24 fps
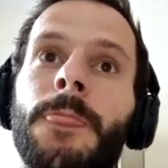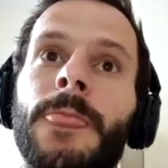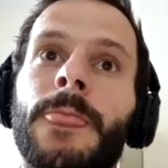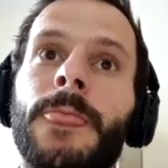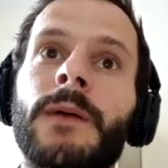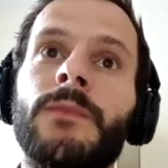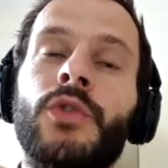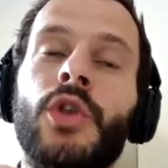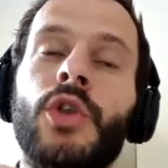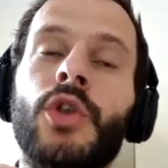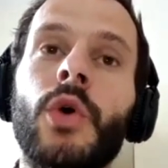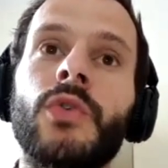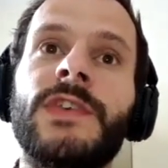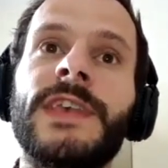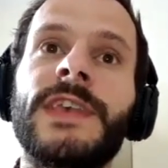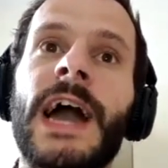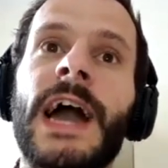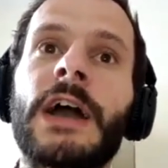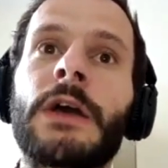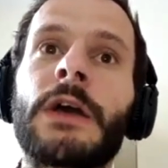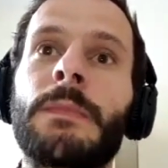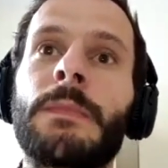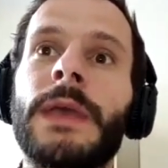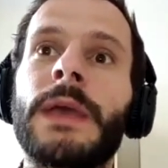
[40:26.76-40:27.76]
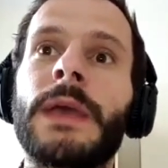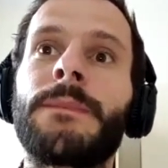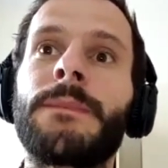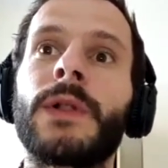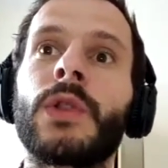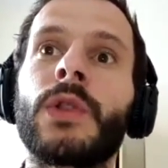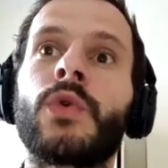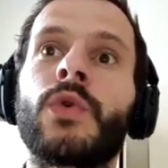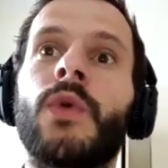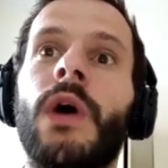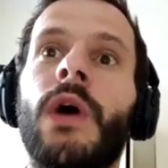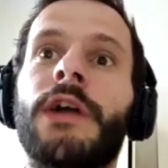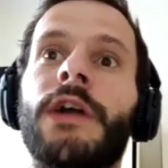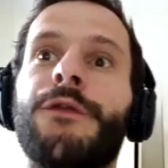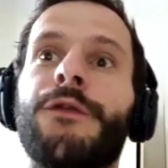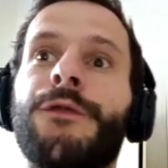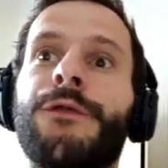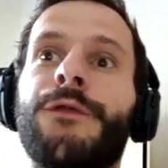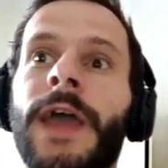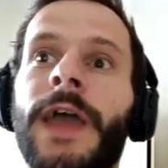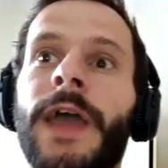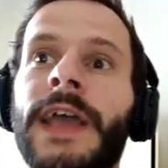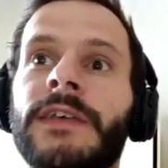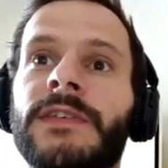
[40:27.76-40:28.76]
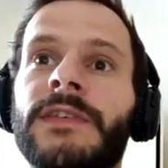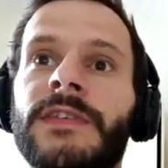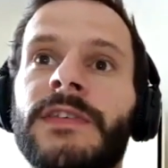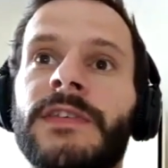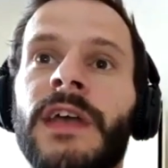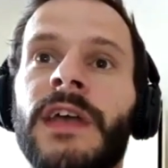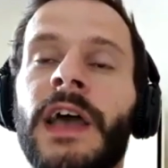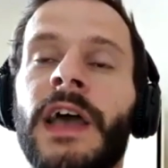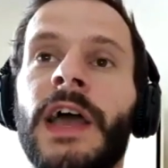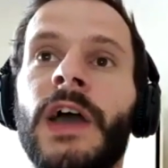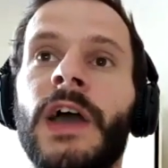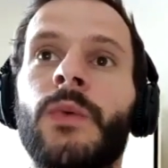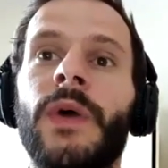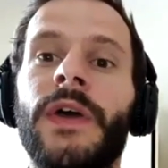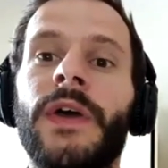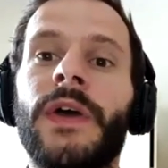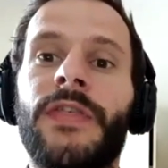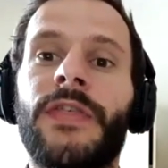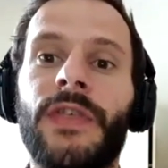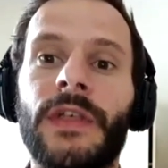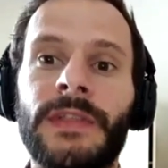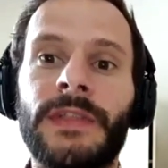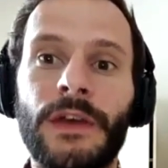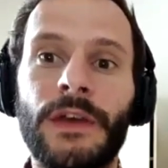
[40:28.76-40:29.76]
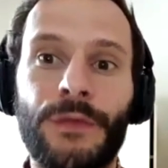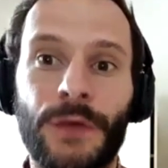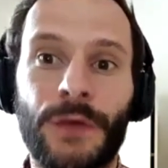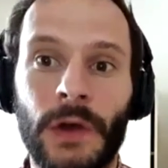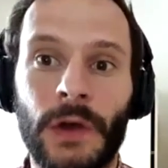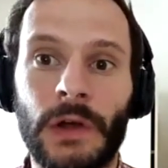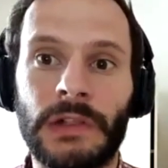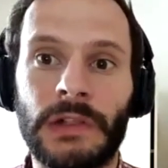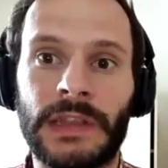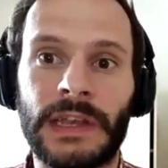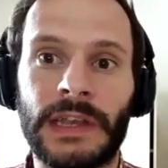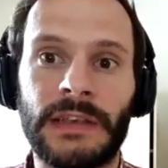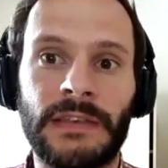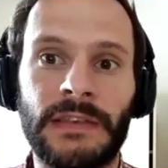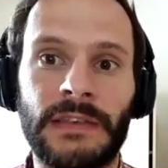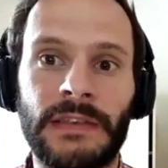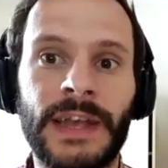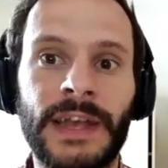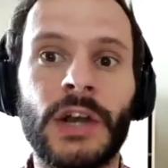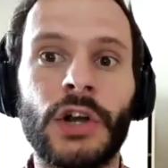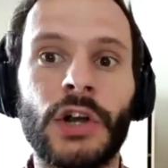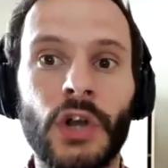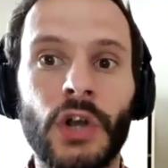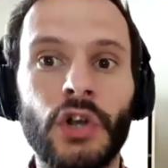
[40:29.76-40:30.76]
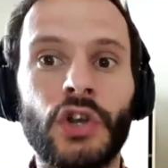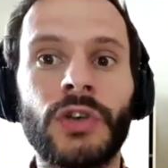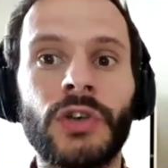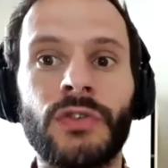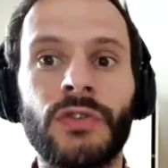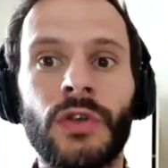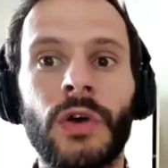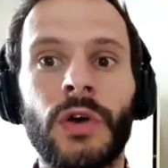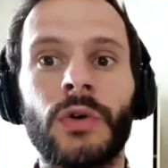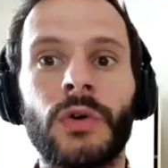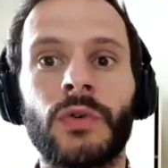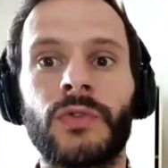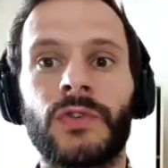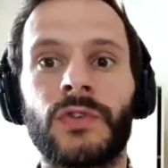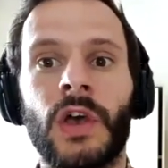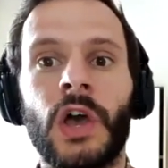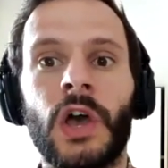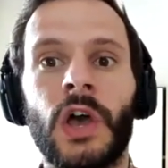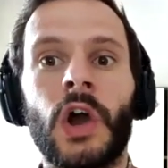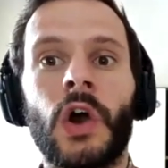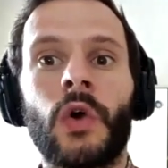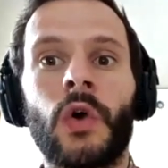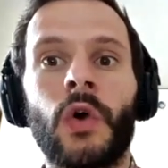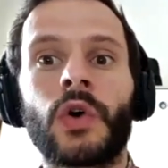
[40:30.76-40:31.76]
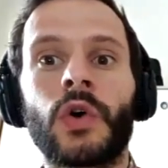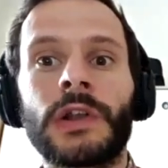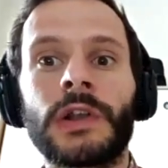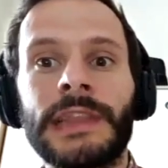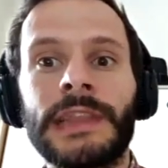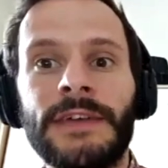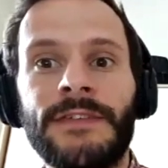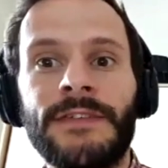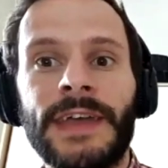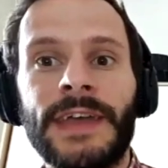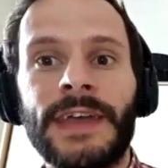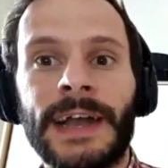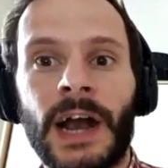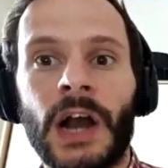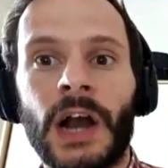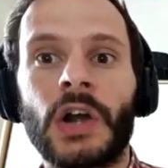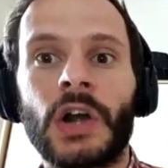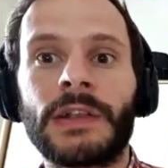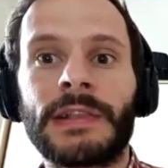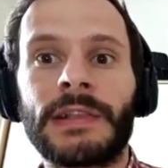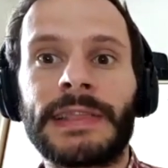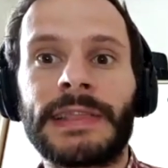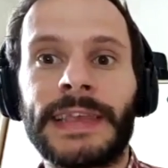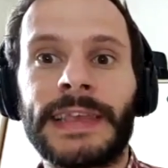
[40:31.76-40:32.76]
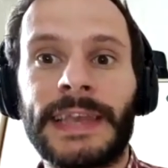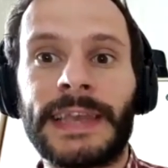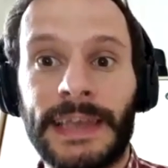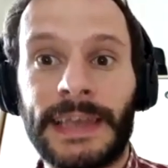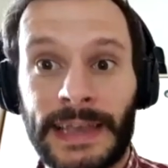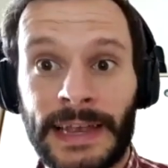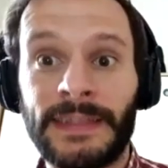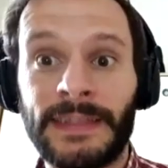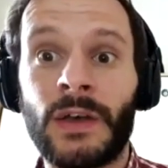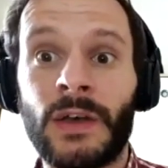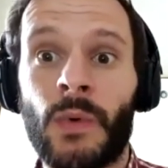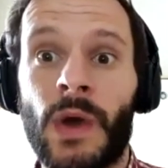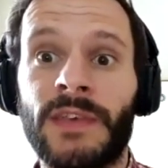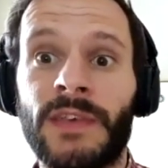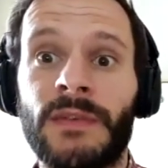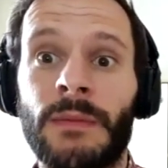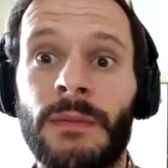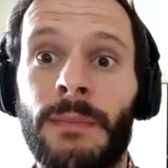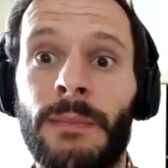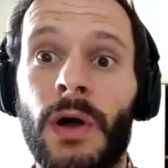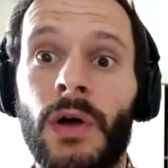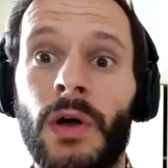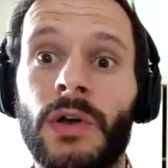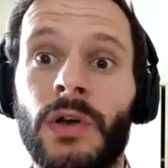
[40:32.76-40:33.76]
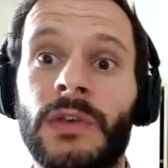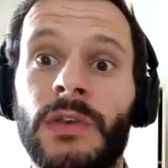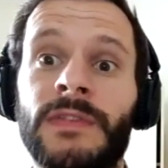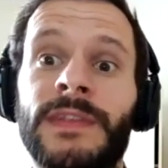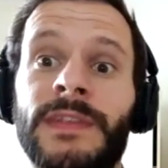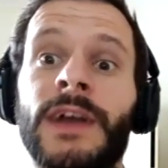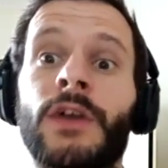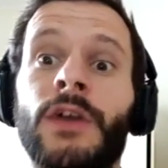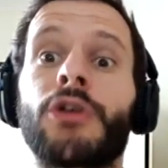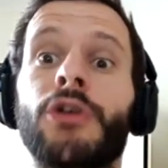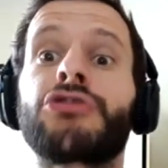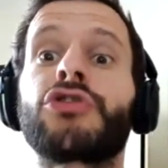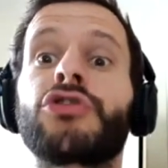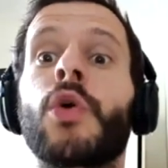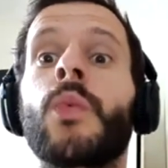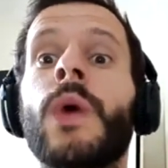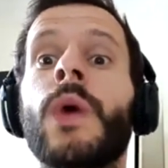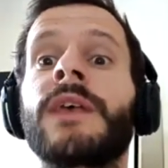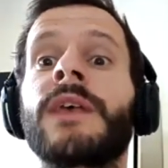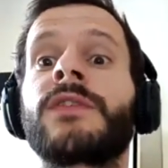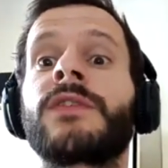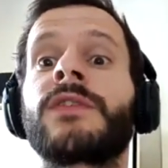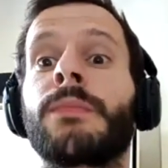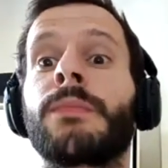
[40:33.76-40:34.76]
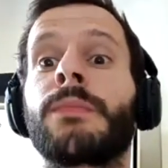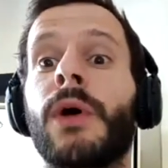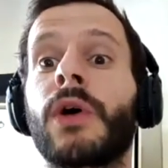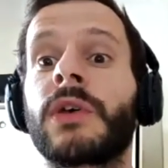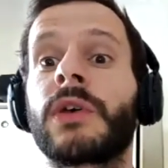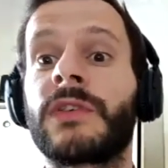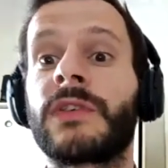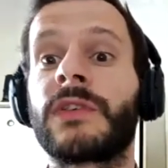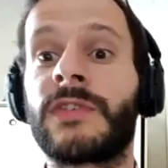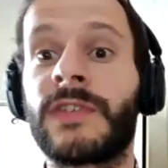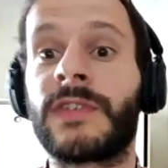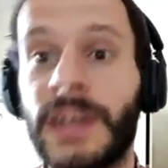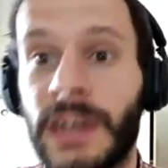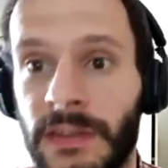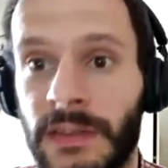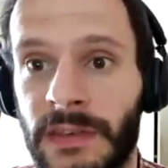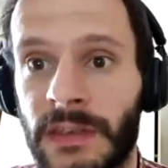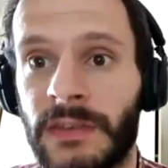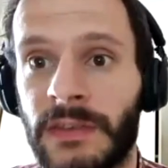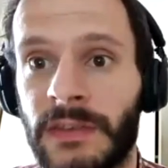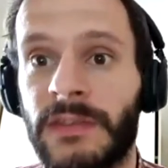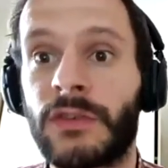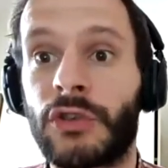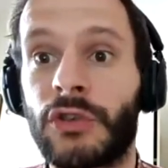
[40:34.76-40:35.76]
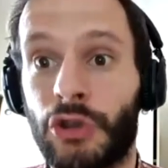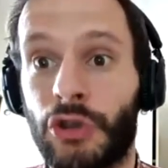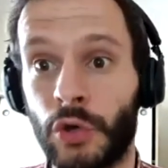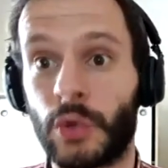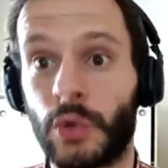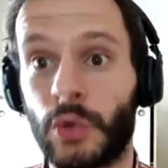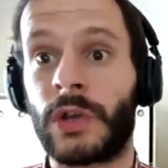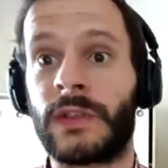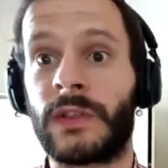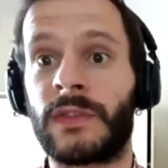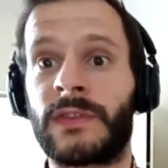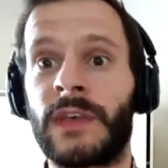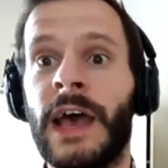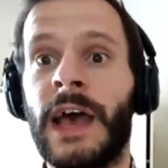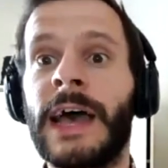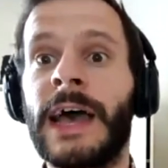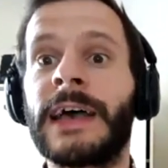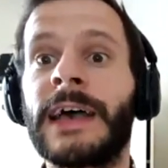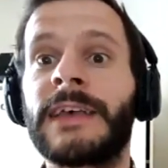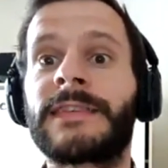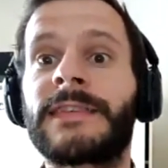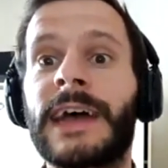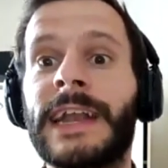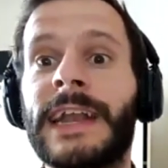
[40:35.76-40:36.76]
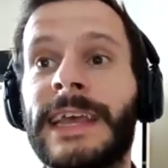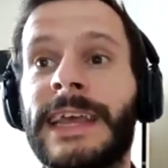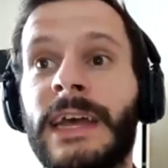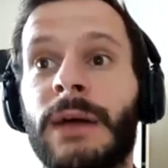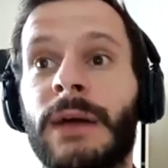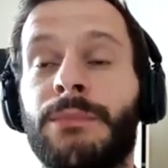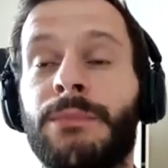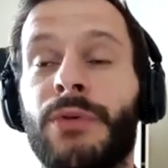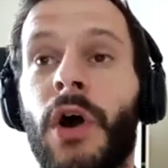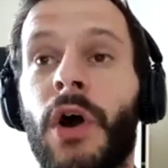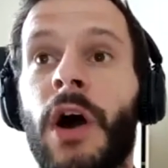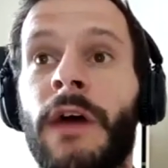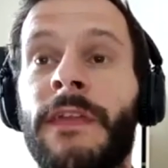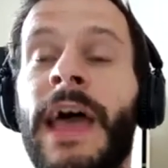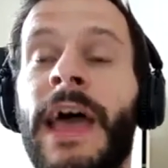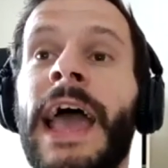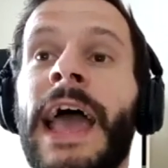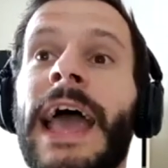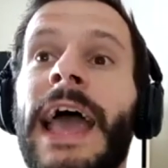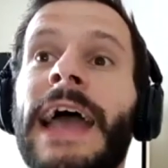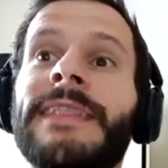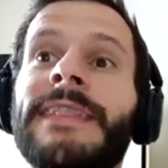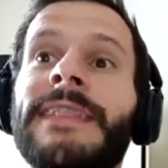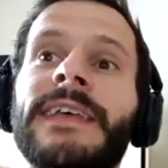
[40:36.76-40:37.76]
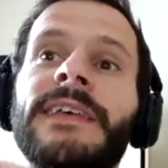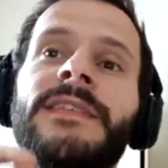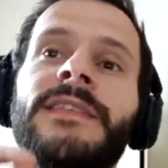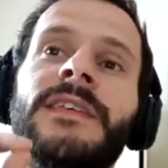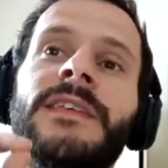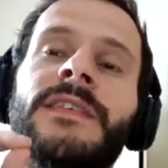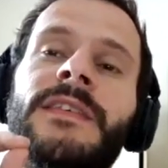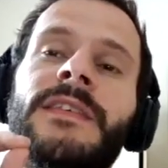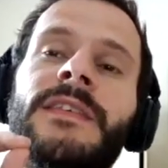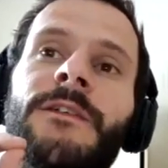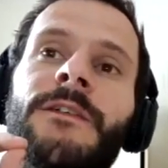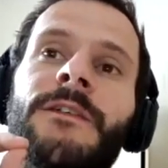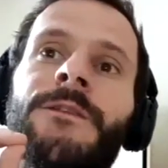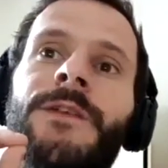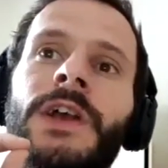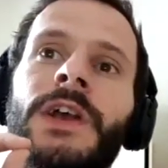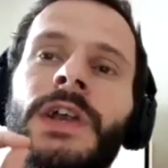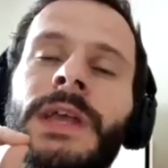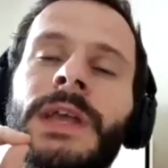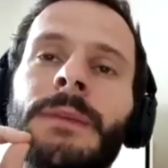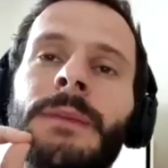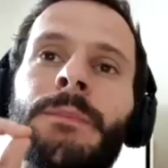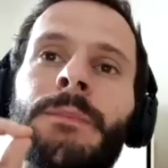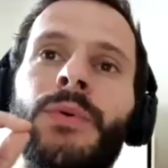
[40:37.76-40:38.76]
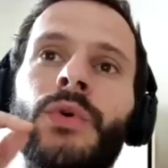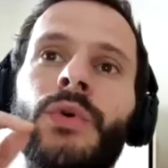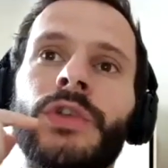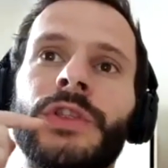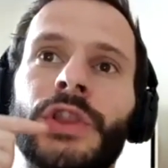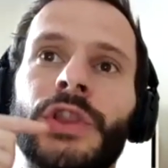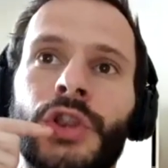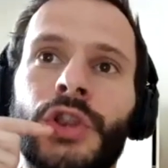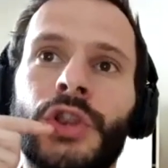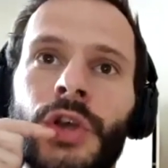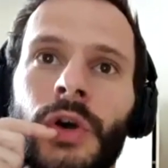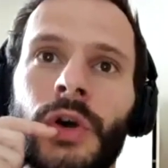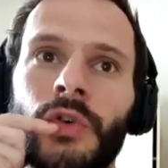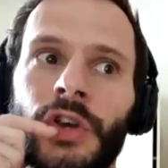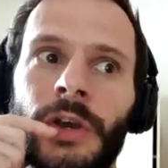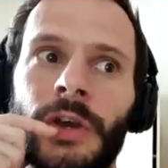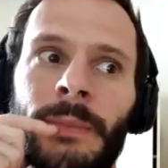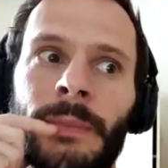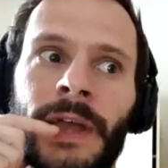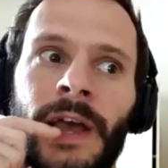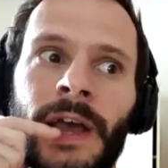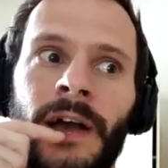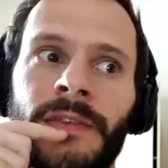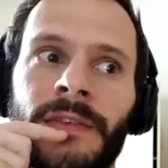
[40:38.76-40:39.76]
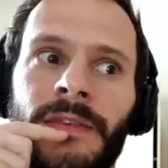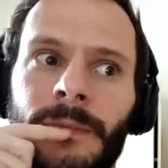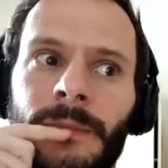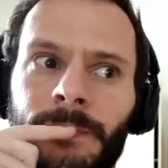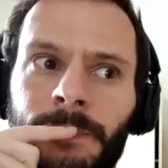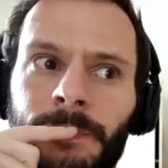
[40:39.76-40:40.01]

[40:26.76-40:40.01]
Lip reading: those young people who are faced with difficulties. They are not just those who are living currently in the Western Balkans. They're also Western Balkan citizens, students studying abroad. And this is very important notion because